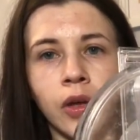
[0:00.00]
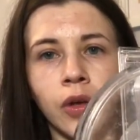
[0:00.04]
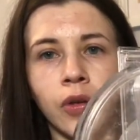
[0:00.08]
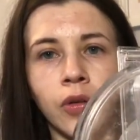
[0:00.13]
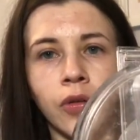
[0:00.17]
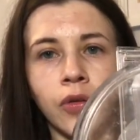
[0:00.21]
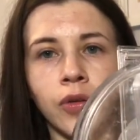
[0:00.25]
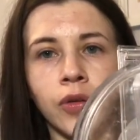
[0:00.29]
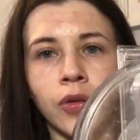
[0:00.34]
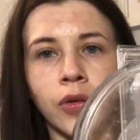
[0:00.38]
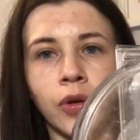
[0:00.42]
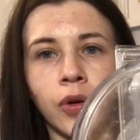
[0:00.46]

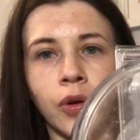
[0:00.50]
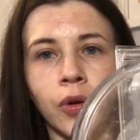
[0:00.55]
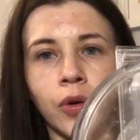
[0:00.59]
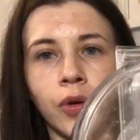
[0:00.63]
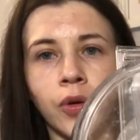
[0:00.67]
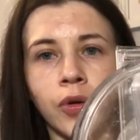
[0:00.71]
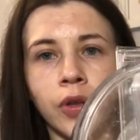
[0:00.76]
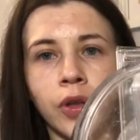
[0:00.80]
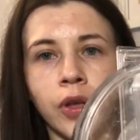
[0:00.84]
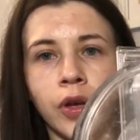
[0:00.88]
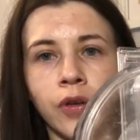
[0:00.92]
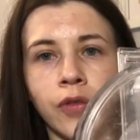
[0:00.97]
so
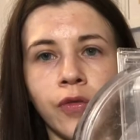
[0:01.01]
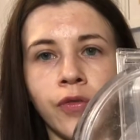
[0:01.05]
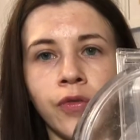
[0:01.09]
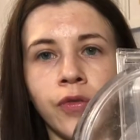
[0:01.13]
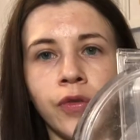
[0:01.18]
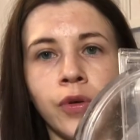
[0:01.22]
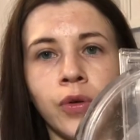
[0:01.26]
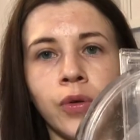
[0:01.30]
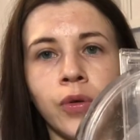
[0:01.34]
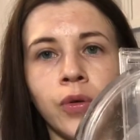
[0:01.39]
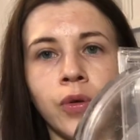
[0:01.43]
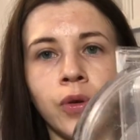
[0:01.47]
the
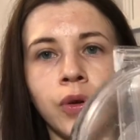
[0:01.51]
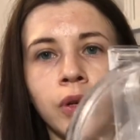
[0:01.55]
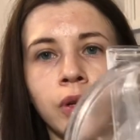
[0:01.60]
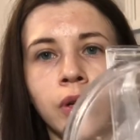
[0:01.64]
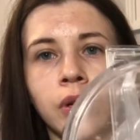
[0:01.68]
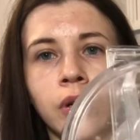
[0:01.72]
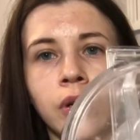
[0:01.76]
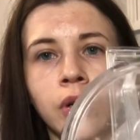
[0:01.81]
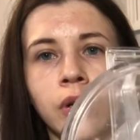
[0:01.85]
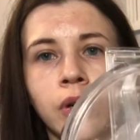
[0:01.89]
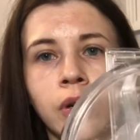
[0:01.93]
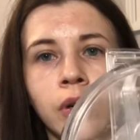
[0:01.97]
food
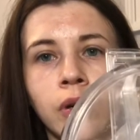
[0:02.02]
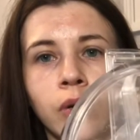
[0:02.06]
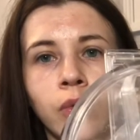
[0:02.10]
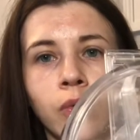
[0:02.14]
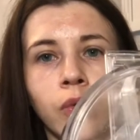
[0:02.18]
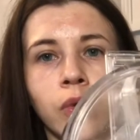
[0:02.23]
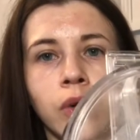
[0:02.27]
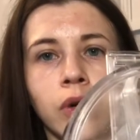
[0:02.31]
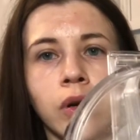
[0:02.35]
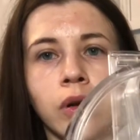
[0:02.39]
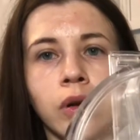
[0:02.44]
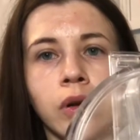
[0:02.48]

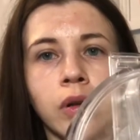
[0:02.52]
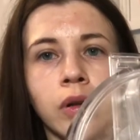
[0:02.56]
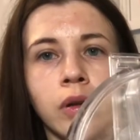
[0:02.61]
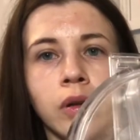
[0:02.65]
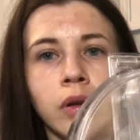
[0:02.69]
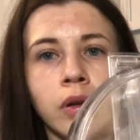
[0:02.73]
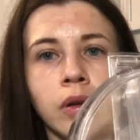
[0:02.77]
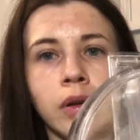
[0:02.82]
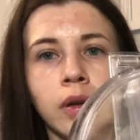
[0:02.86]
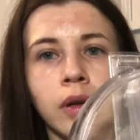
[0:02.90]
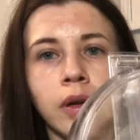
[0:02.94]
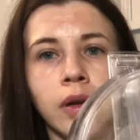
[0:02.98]
will,
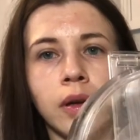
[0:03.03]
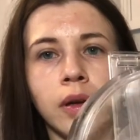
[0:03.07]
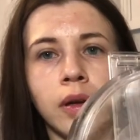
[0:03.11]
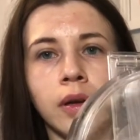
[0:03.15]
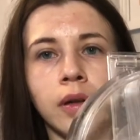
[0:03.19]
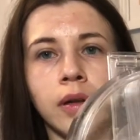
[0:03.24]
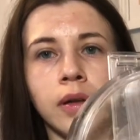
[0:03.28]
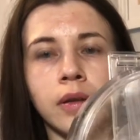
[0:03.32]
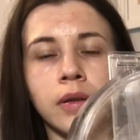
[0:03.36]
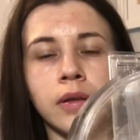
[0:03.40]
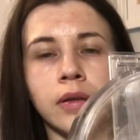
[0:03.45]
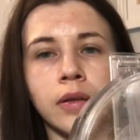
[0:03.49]

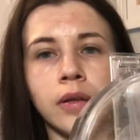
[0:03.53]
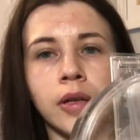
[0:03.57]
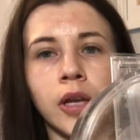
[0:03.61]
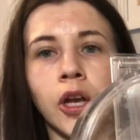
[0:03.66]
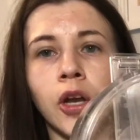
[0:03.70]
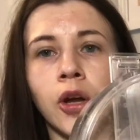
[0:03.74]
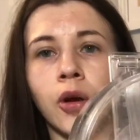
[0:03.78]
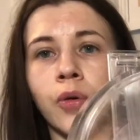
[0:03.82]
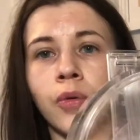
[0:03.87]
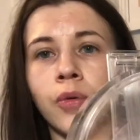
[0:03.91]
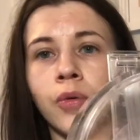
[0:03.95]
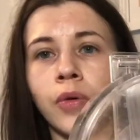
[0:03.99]
you
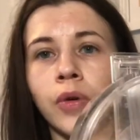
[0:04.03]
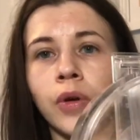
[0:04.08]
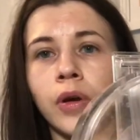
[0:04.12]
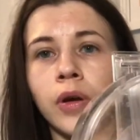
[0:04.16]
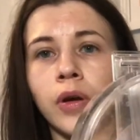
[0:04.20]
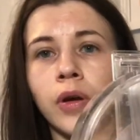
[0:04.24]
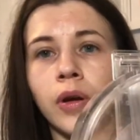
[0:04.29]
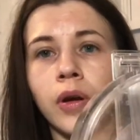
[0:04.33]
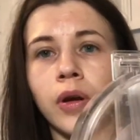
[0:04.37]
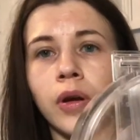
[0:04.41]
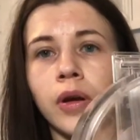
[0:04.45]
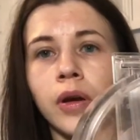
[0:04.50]
know,
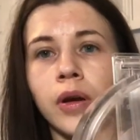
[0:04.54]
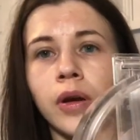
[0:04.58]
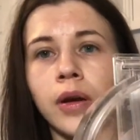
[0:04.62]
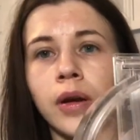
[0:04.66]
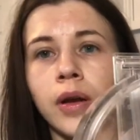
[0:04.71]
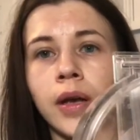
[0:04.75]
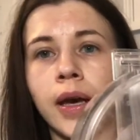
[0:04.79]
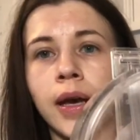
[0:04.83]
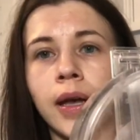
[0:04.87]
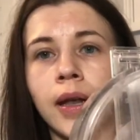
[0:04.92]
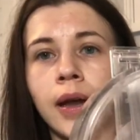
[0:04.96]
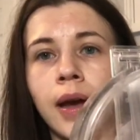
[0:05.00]

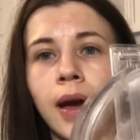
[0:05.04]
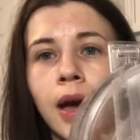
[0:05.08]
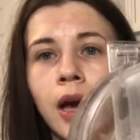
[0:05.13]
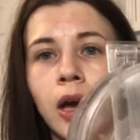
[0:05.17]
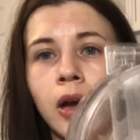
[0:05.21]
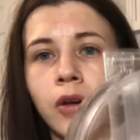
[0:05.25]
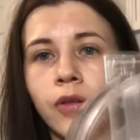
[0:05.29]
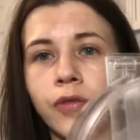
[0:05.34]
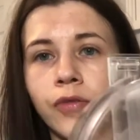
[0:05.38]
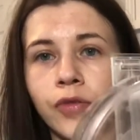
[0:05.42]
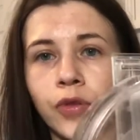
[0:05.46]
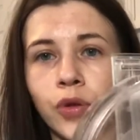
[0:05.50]
get out
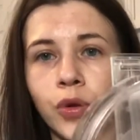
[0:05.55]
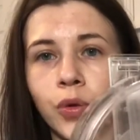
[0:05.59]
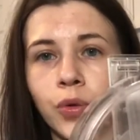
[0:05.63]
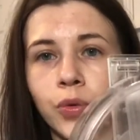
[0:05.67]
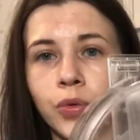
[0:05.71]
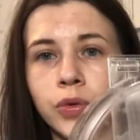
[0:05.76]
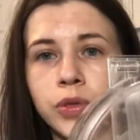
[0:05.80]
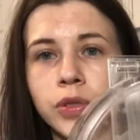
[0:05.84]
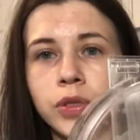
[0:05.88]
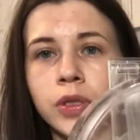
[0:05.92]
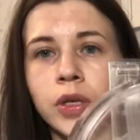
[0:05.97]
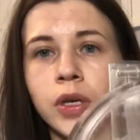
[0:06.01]
of
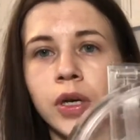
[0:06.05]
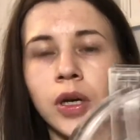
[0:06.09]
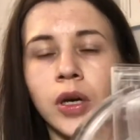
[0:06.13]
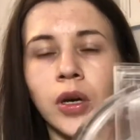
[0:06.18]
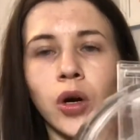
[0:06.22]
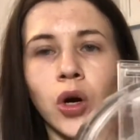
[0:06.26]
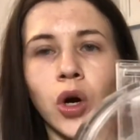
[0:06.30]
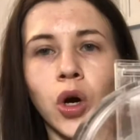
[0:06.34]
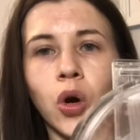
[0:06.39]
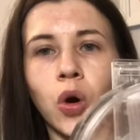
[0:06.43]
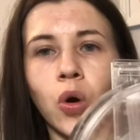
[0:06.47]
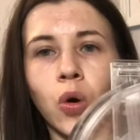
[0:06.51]
those
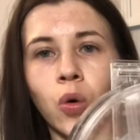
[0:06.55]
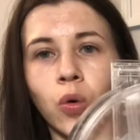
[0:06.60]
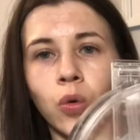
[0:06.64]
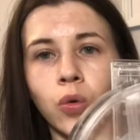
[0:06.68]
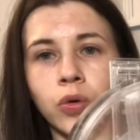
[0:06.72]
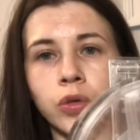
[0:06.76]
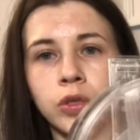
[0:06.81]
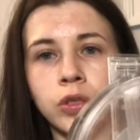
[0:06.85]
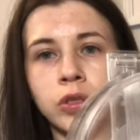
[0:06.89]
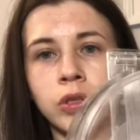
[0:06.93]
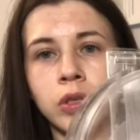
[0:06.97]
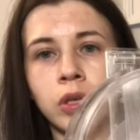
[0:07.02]

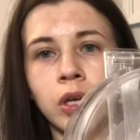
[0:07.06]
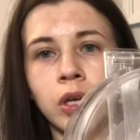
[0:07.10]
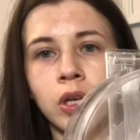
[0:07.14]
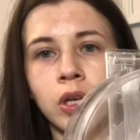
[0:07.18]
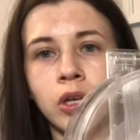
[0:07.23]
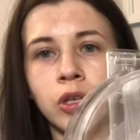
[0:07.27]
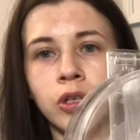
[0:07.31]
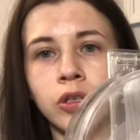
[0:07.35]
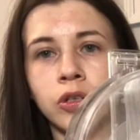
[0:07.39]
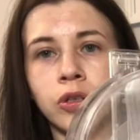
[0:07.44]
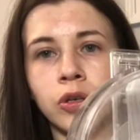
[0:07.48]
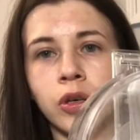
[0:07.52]
holes.
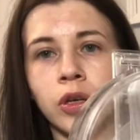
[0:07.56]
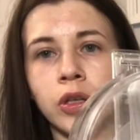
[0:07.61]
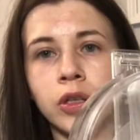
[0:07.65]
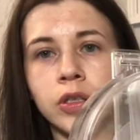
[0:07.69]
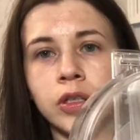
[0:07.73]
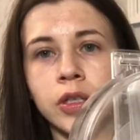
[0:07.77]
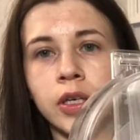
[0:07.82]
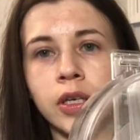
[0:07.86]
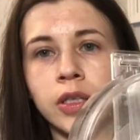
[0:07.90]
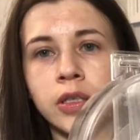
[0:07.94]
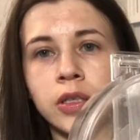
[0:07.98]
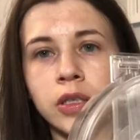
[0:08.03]
So it's
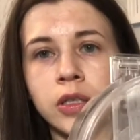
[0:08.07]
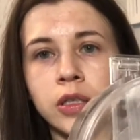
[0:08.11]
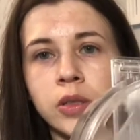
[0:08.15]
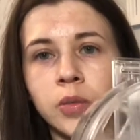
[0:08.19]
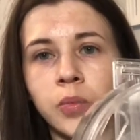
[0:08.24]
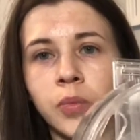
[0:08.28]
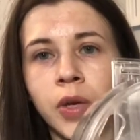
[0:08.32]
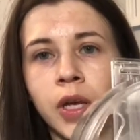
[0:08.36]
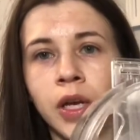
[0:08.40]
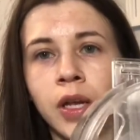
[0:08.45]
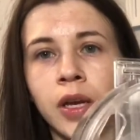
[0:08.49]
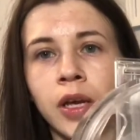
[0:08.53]
either
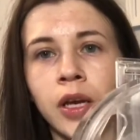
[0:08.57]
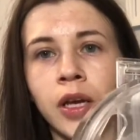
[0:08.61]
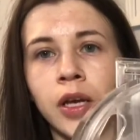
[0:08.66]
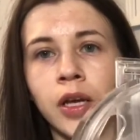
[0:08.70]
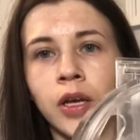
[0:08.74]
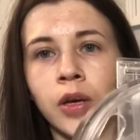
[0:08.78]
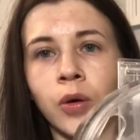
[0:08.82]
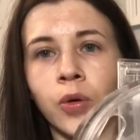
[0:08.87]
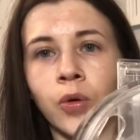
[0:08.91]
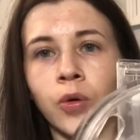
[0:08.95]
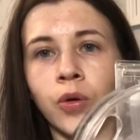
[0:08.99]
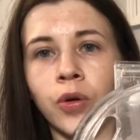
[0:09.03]
spin it
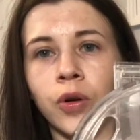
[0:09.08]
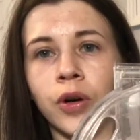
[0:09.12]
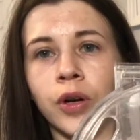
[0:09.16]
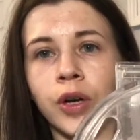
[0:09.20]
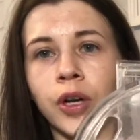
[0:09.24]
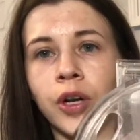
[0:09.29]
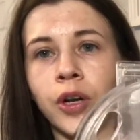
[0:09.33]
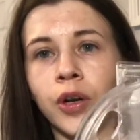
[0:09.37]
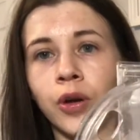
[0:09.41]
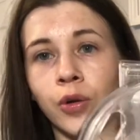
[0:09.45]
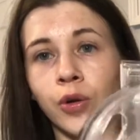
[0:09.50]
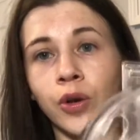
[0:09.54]
or,
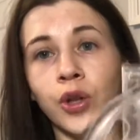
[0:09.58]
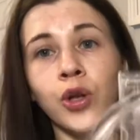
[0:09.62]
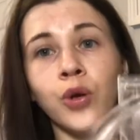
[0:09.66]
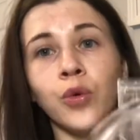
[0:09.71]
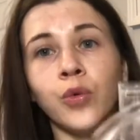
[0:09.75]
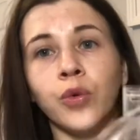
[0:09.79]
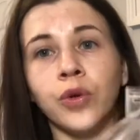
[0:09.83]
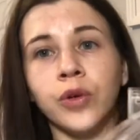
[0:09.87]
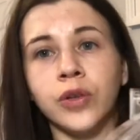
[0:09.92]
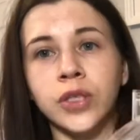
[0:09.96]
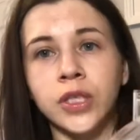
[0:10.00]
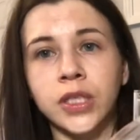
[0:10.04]
you know, you
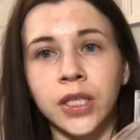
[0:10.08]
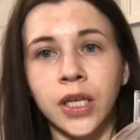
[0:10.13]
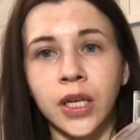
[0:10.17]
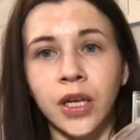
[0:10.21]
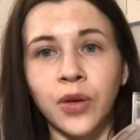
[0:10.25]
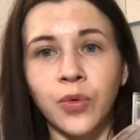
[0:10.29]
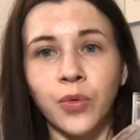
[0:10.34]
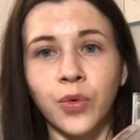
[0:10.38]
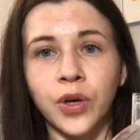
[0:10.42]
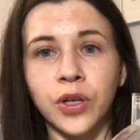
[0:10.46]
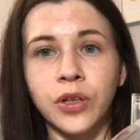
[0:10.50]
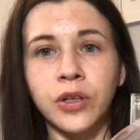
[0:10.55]
will see
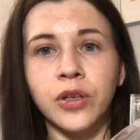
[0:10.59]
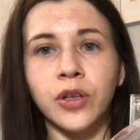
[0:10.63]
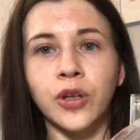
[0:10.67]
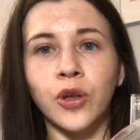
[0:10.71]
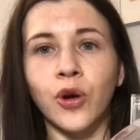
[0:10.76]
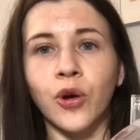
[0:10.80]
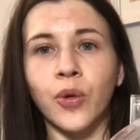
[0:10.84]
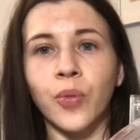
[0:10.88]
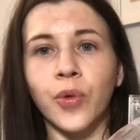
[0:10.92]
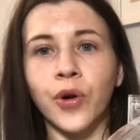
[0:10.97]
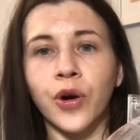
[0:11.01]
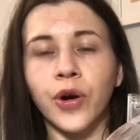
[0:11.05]
what your
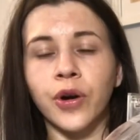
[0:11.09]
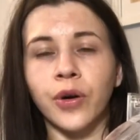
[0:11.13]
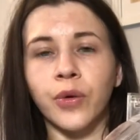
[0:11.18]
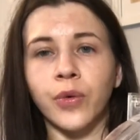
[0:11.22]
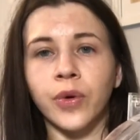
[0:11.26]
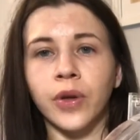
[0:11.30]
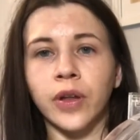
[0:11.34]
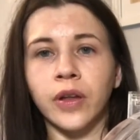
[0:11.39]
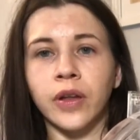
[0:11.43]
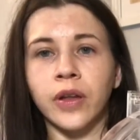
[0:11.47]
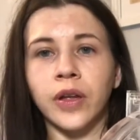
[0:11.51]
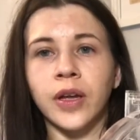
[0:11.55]
bird
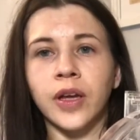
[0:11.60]
will